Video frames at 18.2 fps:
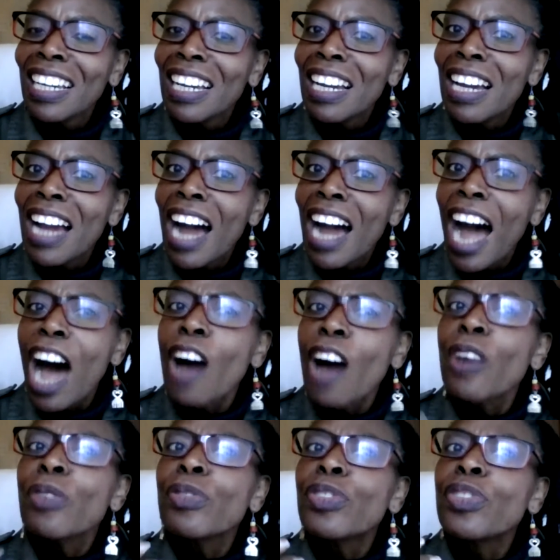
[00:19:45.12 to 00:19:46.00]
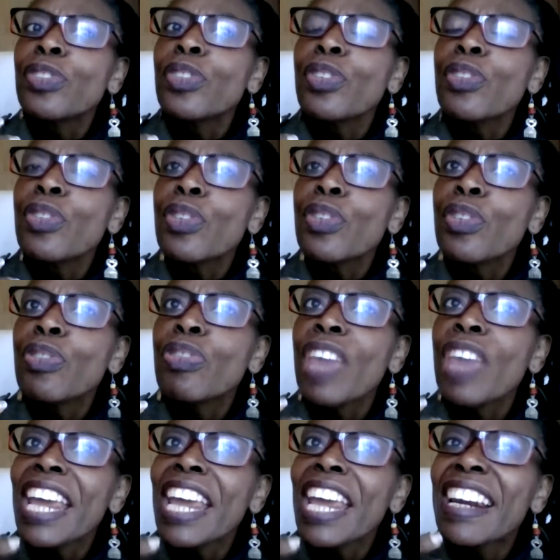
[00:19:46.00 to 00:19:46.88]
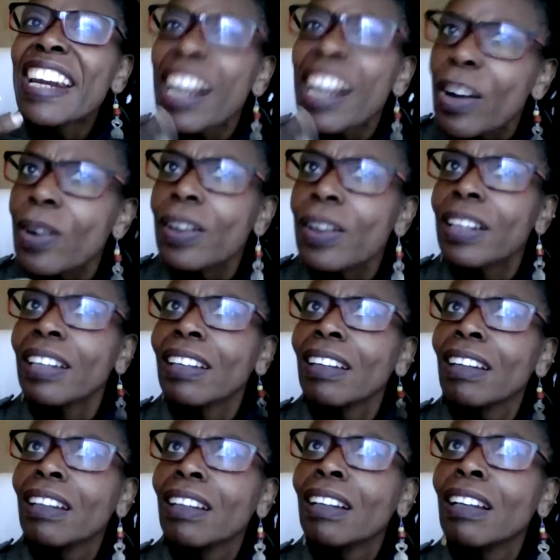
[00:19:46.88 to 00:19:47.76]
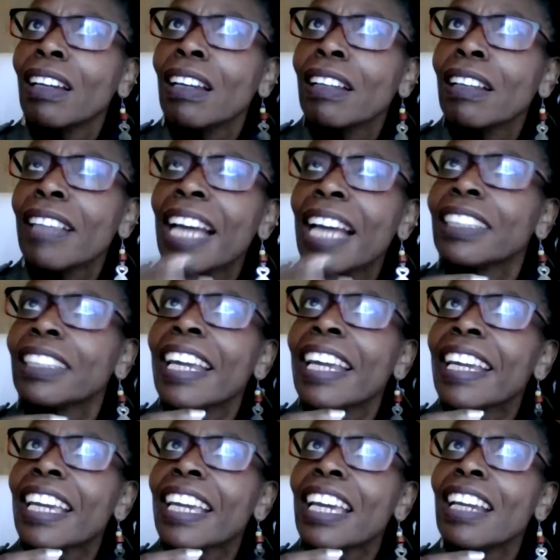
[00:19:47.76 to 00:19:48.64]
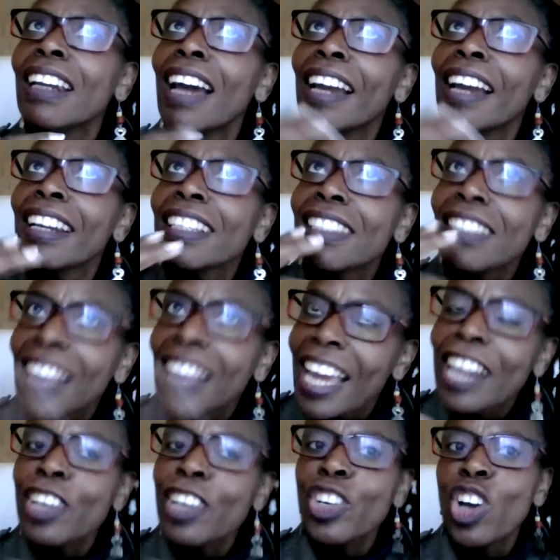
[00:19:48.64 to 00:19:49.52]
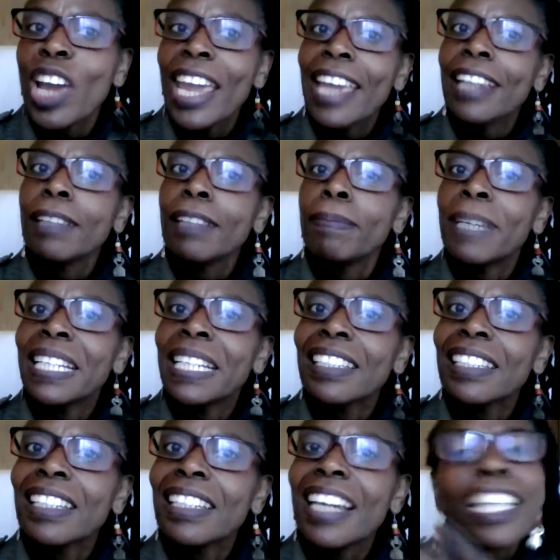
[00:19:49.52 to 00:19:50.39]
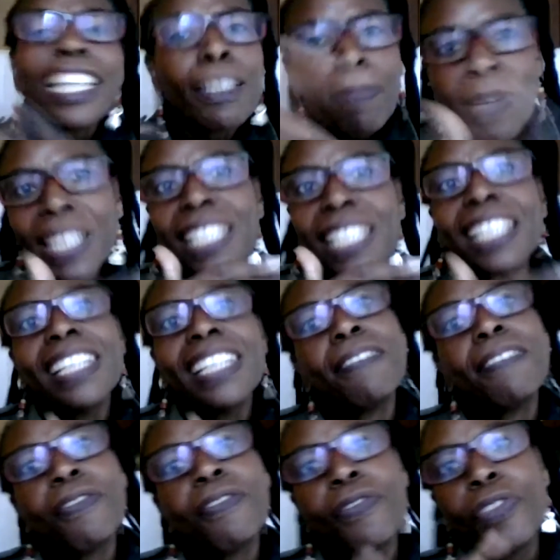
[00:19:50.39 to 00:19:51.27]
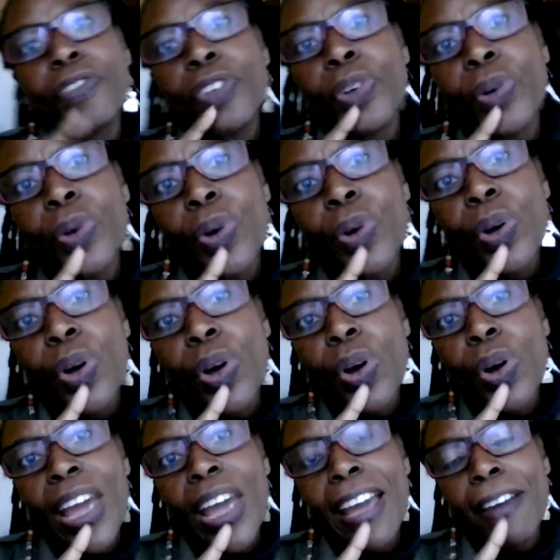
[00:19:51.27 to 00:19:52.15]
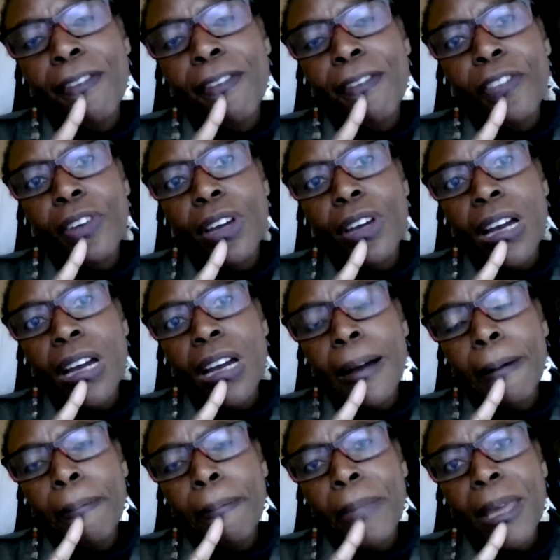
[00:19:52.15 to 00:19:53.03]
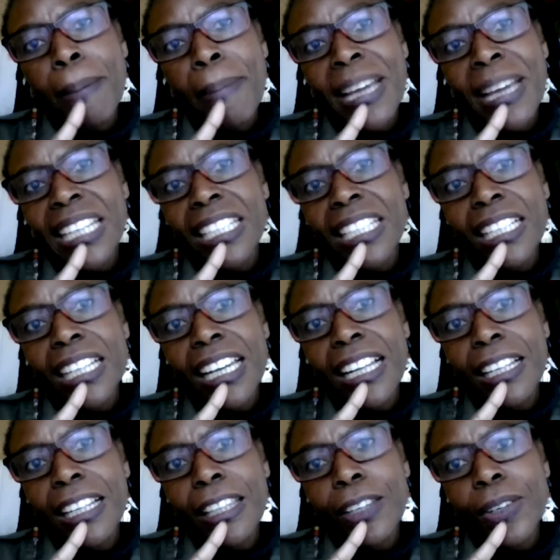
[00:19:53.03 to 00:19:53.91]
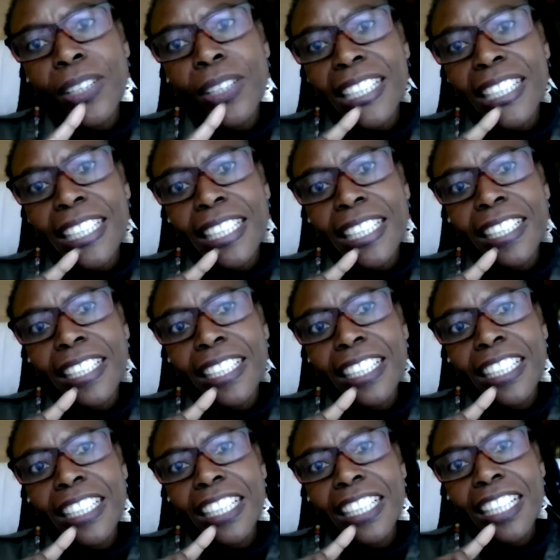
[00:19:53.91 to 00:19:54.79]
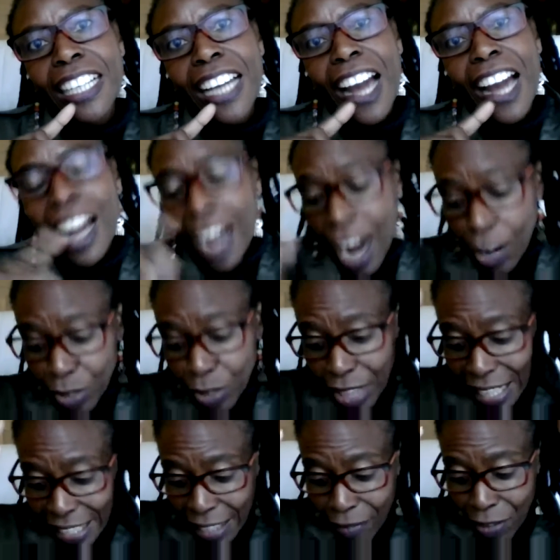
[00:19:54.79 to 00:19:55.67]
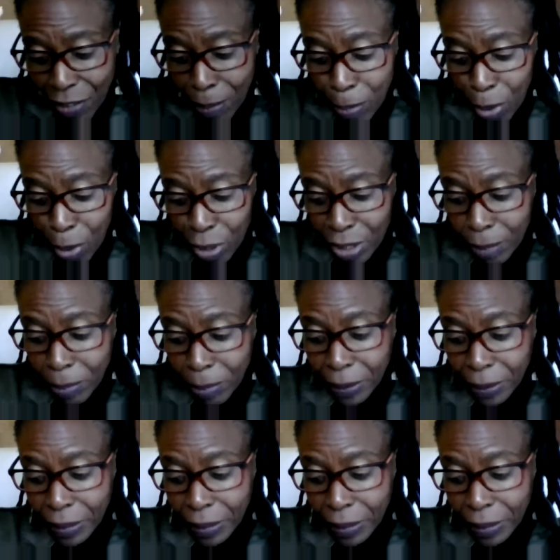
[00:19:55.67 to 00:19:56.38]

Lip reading: how do they reckon that they can understand your ailment, especially if you have a mental health condition? How's that even possible?